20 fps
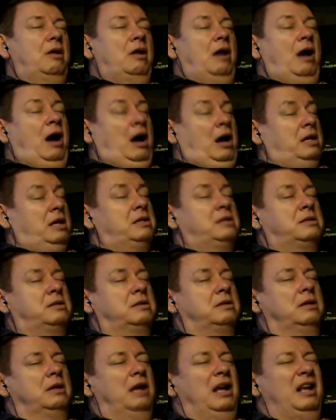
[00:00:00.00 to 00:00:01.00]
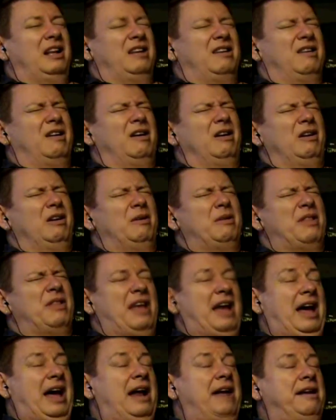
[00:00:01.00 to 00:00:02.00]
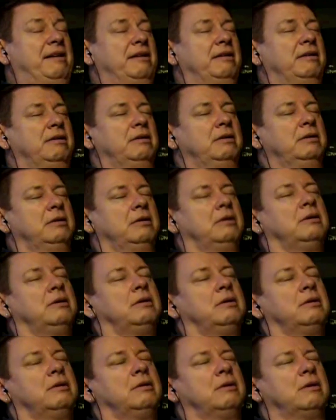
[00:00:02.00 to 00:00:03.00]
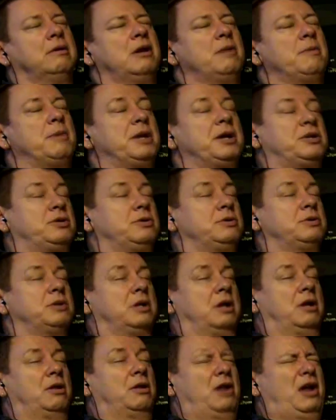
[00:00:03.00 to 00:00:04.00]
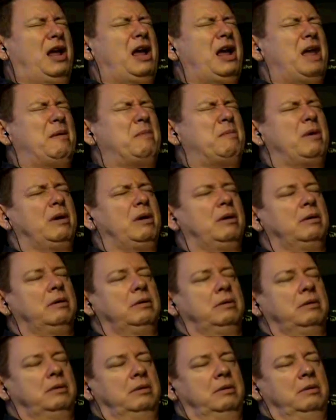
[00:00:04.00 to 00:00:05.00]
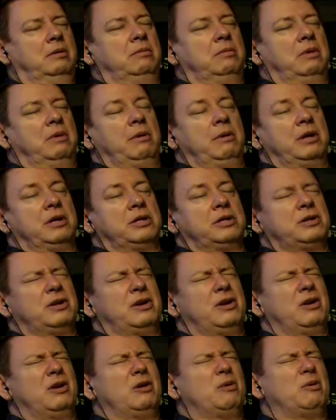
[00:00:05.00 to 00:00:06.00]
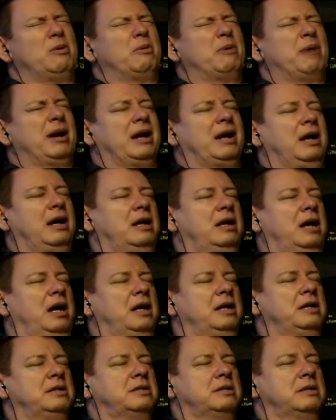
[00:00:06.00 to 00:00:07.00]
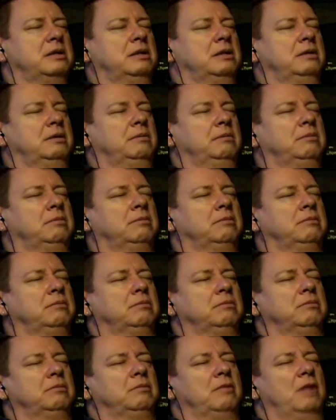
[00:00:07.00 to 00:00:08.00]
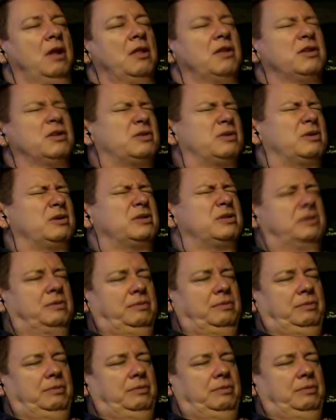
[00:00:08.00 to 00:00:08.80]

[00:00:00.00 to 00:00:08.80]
us and call it that, or he may choose another name, but we assure you, you will recognize the source.